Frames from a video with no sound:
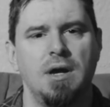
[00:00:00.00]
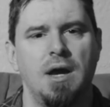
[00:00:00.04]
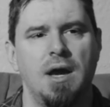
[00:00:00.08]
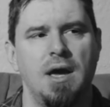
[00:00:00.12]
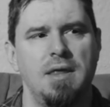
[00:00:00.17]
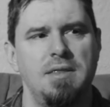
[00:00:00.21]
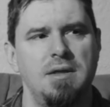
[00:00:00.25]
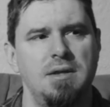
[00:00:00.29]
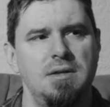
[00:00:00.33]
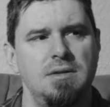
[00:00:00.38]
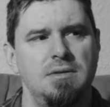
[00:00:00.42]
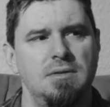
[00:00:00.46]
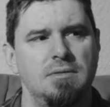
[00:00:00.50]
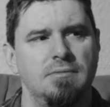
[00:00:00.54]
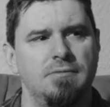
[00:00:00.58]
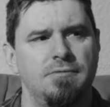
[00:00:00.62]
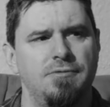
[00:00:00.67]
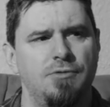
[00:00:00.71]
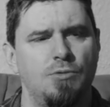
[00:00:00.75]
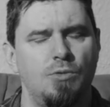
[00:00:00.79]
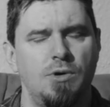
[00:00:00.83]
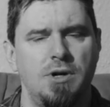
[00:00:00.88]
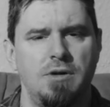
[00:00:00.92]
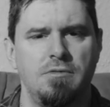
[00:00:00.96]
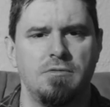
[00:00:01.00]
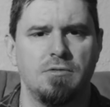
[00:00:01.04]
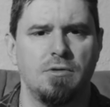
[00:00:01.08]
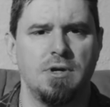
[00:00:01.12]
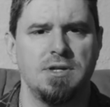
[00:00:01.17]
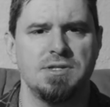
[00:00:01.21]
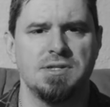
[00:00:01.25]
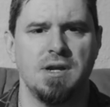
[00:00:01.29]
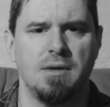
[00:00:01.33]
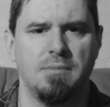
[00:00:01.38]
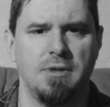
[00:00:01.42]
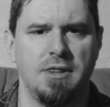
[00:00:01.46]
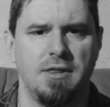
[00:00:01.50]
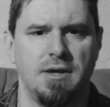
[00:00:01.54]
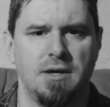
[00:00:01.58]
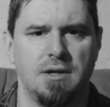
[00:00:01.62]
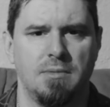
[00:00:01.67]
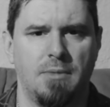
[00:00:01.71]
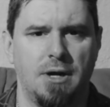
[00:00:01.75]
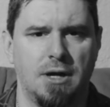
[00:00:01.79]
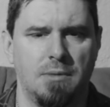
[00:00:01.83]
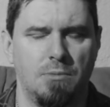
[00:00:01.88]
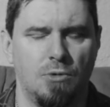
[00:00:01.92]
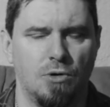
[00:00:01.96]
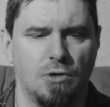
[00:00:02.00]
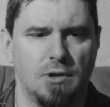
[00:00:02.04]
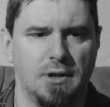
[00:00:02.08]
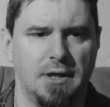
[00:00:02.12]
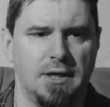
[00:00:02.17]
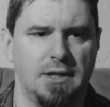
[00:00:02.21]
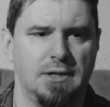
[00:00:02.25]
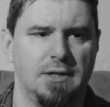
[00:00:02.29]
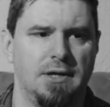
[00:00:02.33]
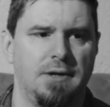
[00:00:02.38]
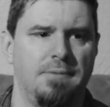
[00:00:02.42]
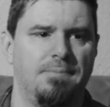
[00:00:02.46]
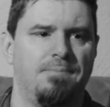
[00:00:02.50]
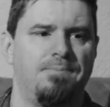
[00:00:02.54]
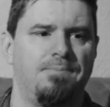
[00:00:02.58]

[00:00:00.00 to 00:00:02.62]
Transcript: And then, for whatever reason, I've been thinking about it more lately.